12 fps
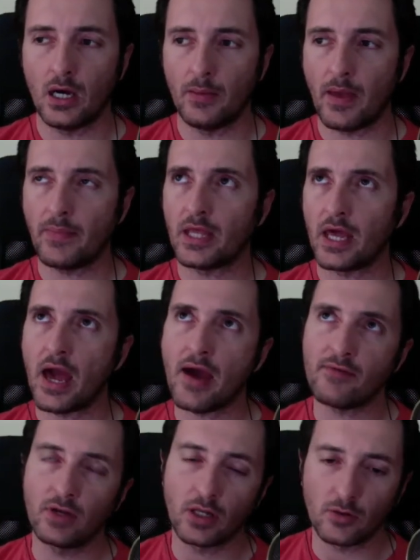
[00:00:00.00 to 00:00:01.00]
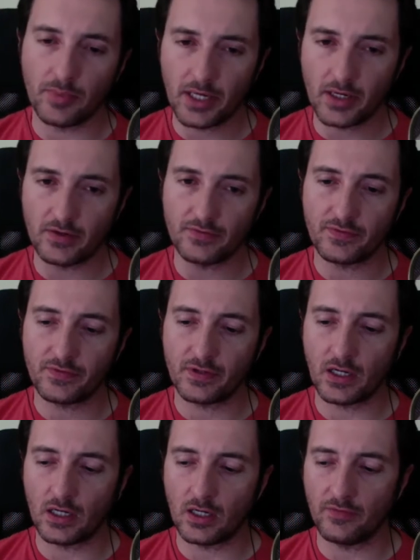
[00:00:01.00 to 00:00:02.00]
Maybe they have a little bit
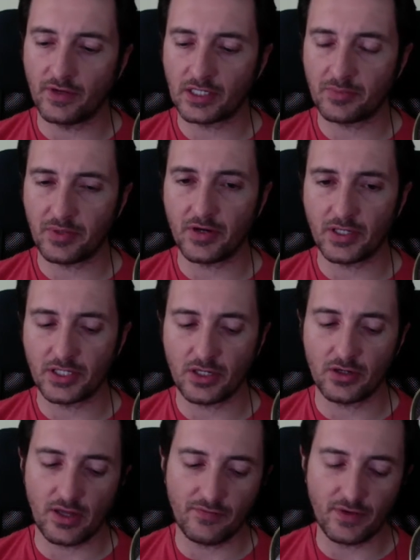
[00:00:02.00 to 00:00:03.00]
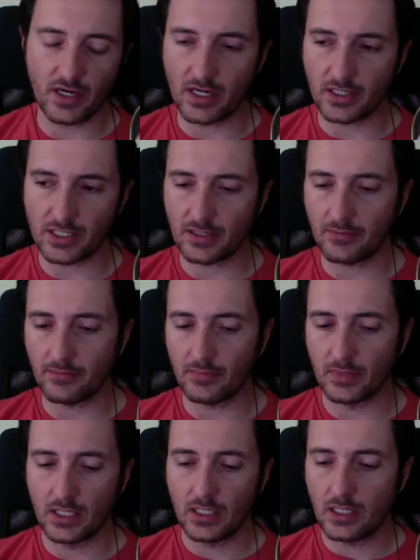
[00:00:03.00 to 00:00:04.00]
of experience. They've done some.
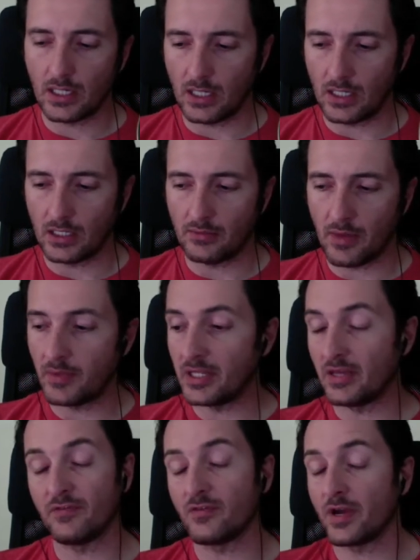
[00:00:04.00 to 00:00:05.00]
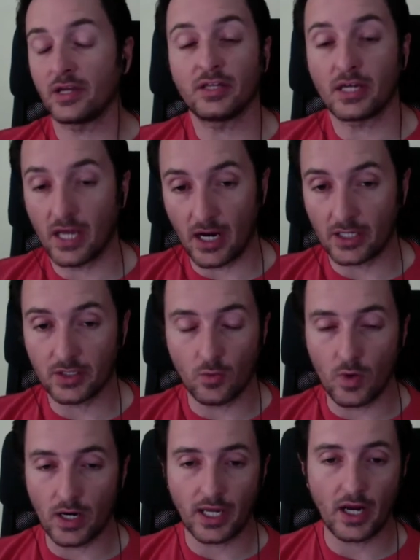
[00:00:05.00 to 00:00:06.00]
Maybe they've rigged a character,
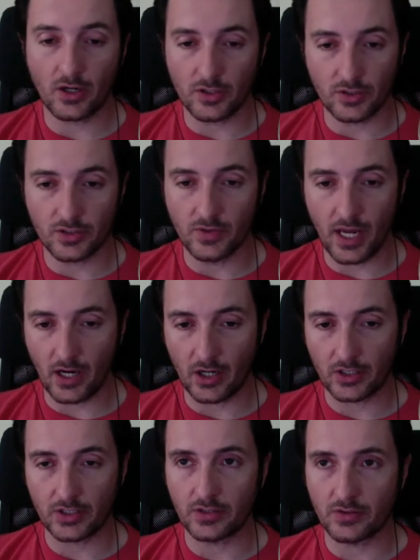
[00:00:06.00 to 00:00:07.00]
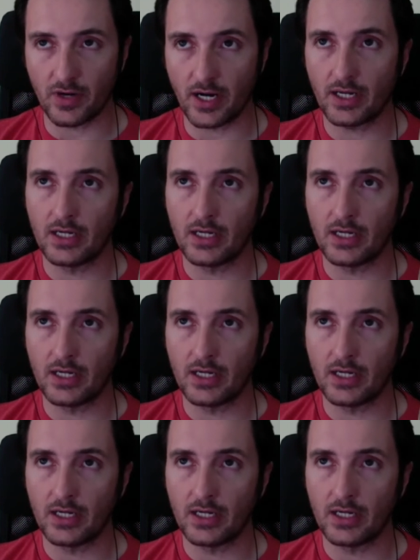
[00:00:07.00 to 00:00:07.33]
one character, two characters, right?